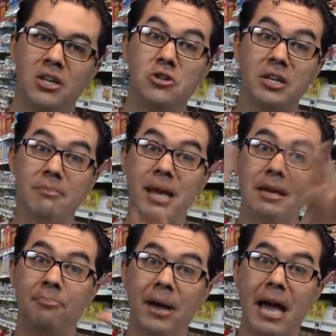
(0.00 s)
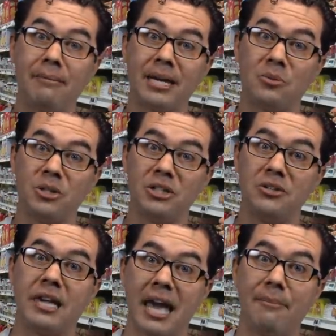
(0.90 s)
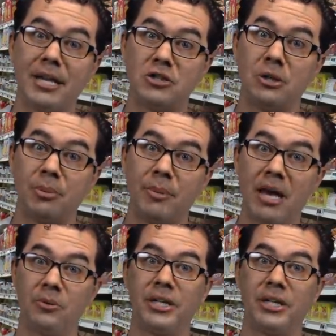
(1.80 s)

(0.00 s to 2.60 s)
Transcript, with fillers: You can make Batman real, you can't make Superman